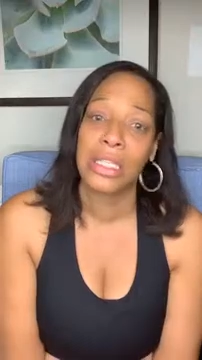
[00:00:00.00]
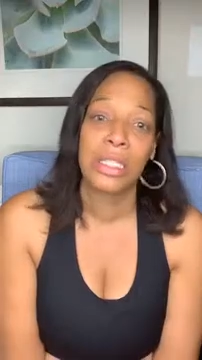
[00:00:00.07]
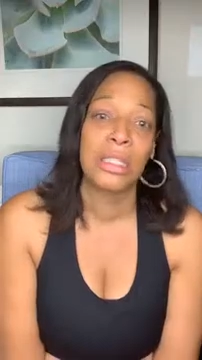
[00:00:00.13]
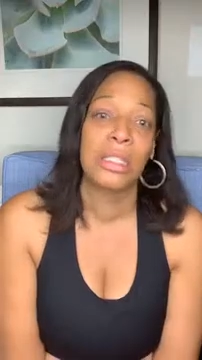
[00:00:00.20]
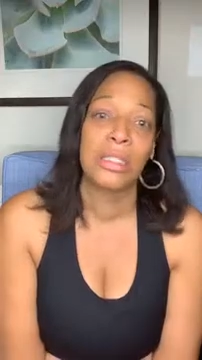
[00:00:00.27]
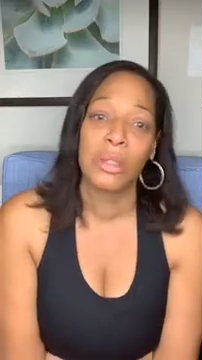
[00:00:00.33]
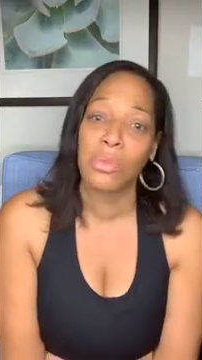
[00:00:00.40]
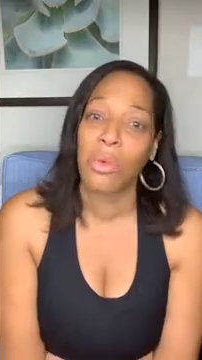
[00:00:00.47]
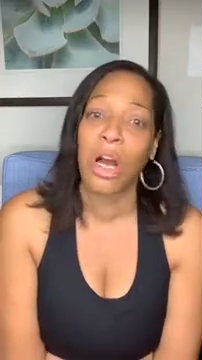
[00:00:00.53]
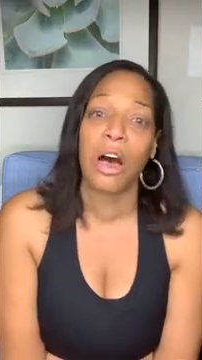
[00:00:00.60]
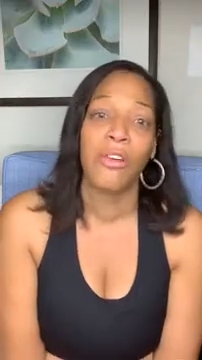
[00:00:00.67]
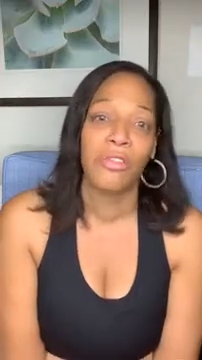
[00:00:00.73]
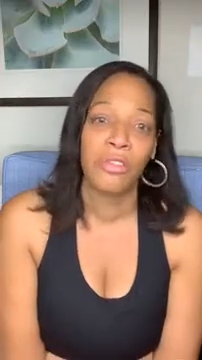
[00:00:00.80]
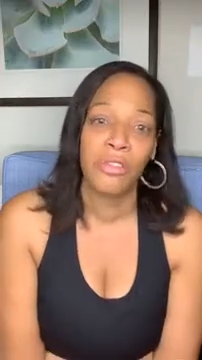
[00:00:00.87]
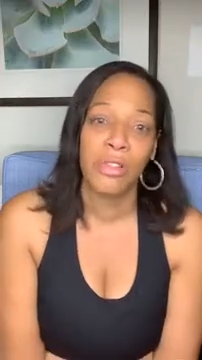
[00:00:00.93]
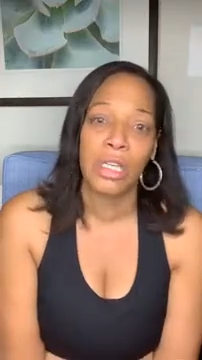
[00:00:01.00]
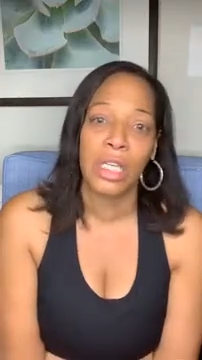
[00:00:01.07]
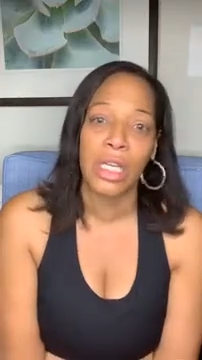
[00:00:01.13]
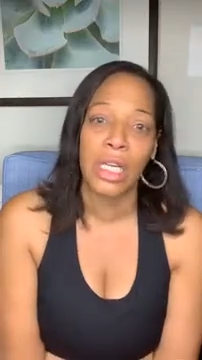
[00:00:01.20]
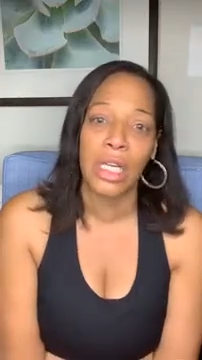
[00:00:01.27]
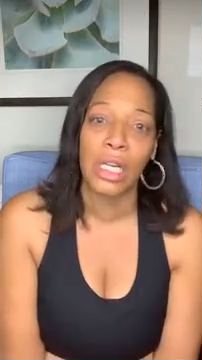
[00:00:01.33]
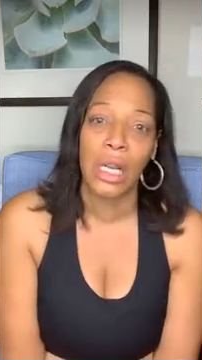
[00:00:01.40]
It's rough,
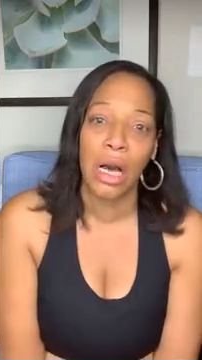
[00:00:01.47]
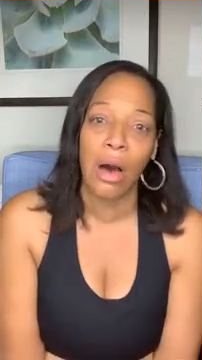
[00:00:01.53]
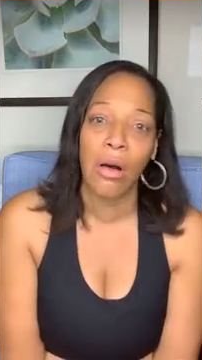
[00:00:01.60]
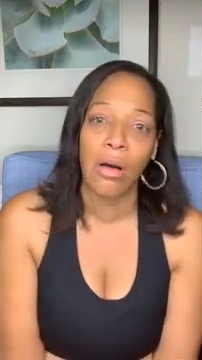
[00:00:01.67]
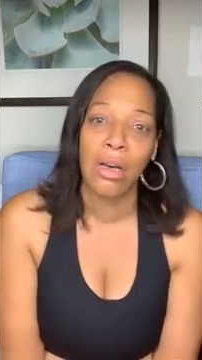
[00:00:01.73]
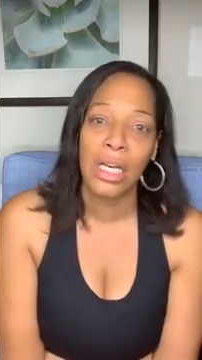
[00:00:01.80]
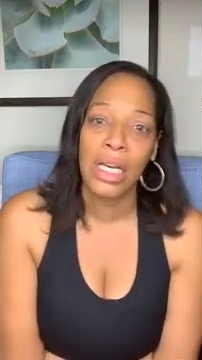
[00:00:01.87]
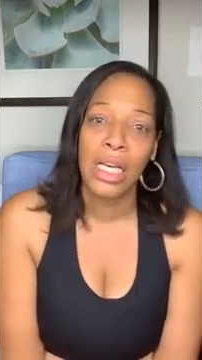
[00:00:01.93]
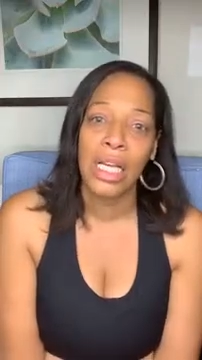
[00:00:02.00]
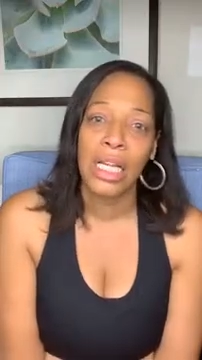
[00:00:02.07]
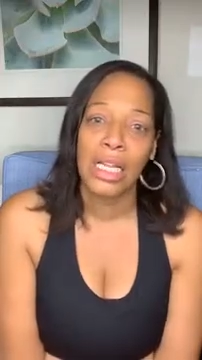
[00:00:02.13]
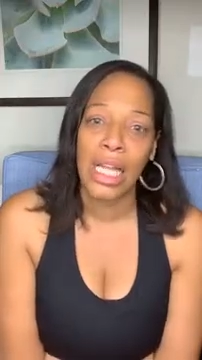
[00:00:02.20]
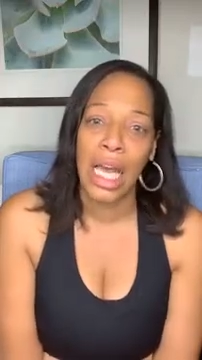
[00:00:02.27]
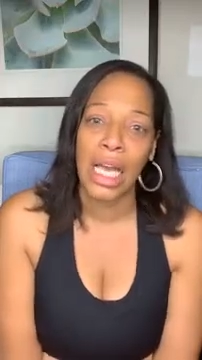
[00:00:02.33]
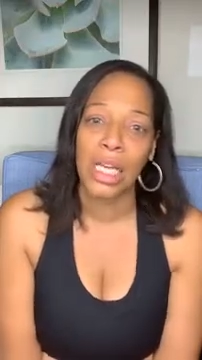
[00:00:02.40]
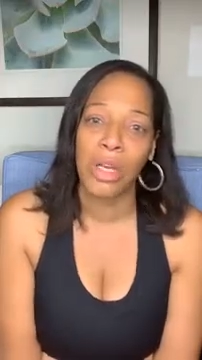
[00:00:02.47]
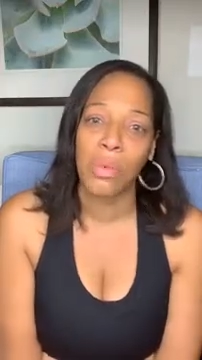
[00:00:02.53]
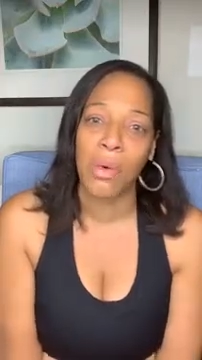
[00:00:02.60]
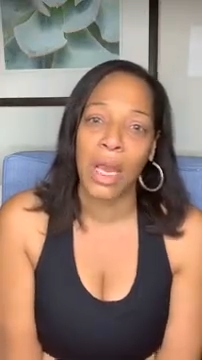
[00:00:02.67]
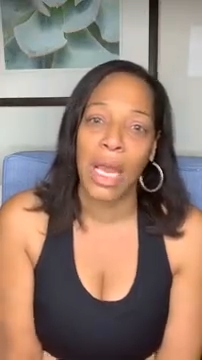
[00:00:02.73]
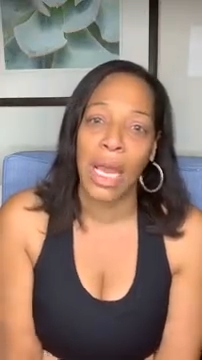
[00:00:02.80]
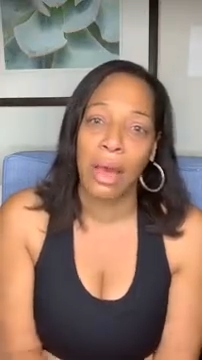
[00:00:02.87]
Thank you,
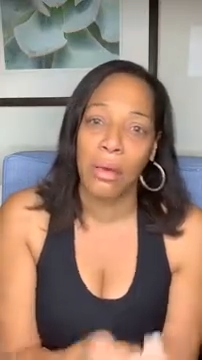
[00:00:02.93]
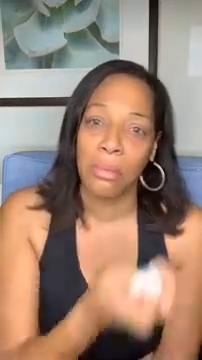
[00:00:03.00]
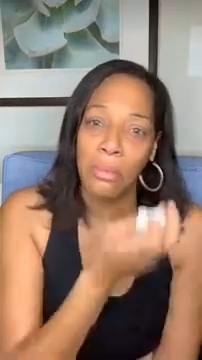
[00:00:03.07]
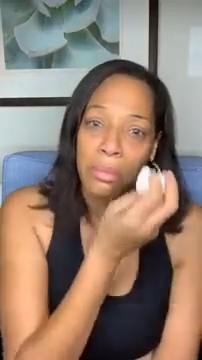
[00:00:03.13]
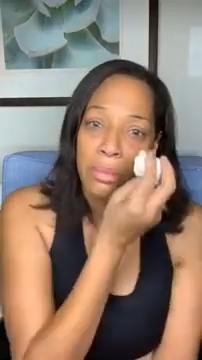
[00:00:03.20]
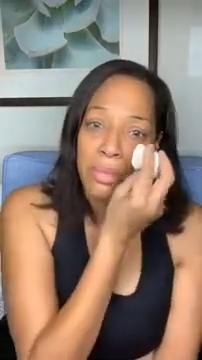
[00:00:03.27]
Ram.